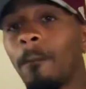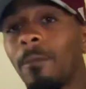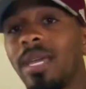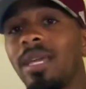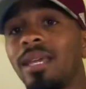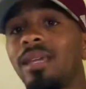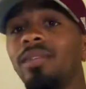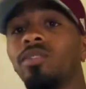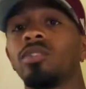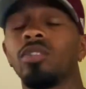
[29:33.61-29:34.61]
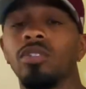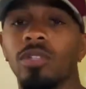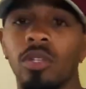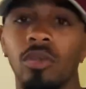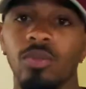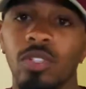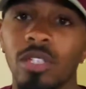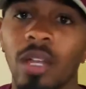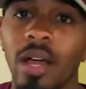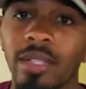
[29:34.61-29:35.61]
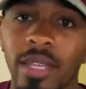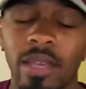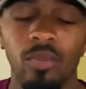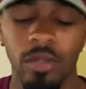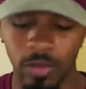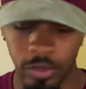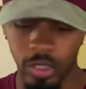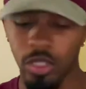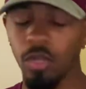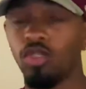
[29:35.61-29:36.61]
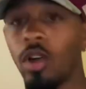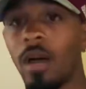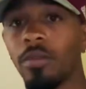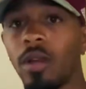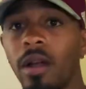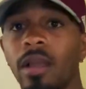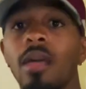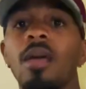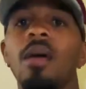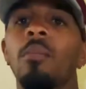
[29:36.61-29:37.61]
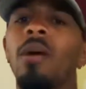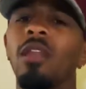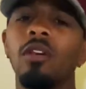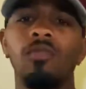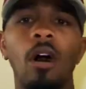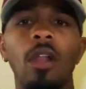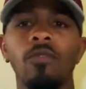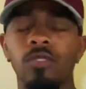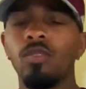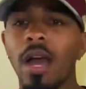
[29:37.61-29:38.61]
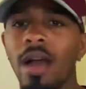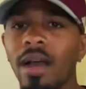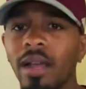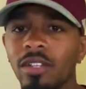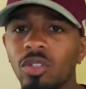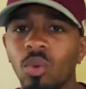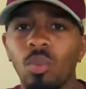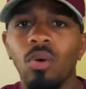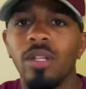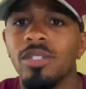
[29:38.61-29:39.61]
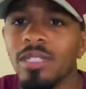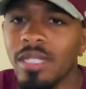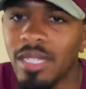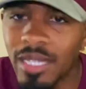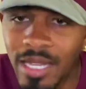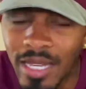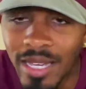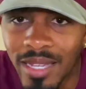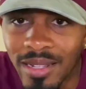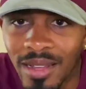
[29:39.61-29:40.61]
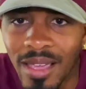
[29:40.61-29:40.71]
Bing. Just go just like that whenever a show drops. All right. But I love all of you guys once again.